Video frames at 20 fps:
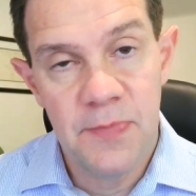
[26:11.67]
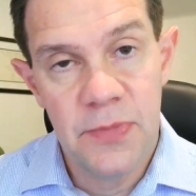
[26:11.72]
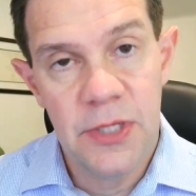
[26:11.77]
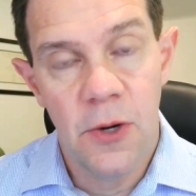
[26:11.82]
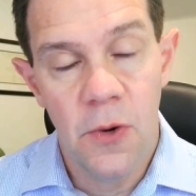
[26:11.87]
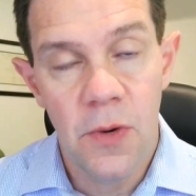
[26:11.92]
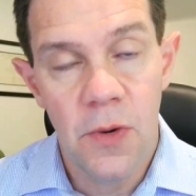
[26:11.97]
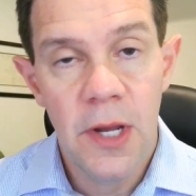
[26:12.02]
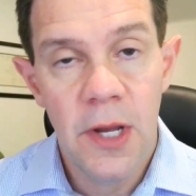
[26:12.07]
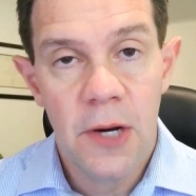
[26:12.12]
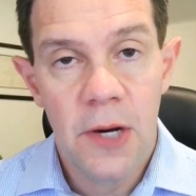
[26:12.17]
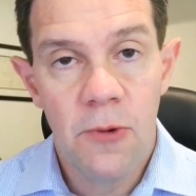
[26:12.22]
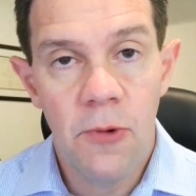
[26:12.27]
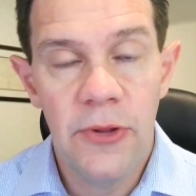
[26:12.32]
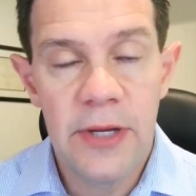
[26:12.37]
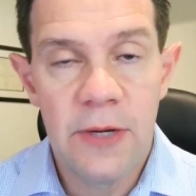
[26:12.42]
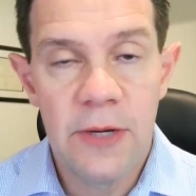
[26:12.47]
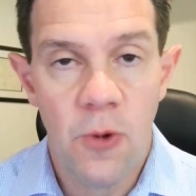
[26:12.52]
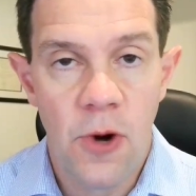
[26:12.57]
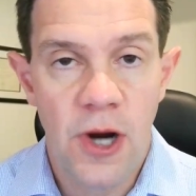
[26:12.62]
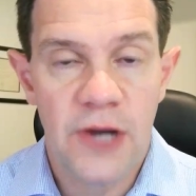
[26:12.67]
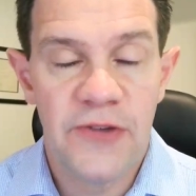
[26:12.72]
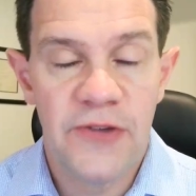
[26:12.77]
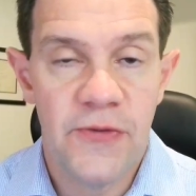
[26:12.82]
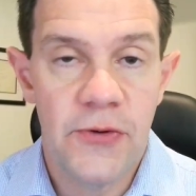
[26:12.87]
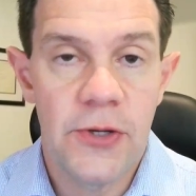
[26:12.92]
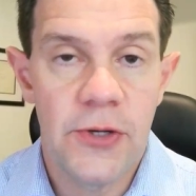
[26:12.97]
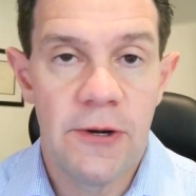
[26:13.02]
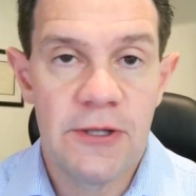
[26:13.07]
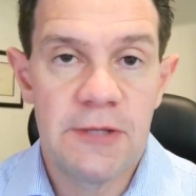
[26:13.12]
you know, really works
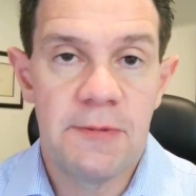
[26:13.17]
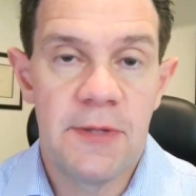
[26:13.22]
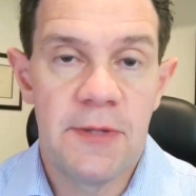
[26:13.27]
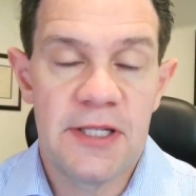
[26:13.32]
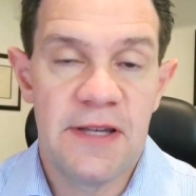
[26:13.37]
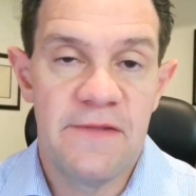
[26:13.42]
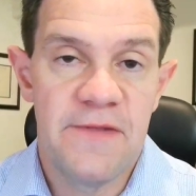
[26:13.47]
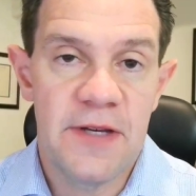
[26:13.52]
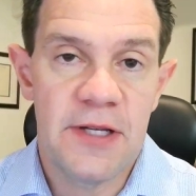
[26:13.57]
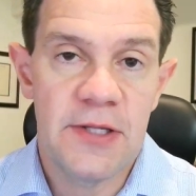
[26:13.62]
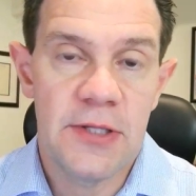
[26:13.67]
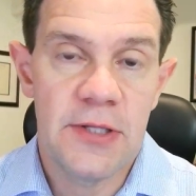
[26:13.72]
for your specific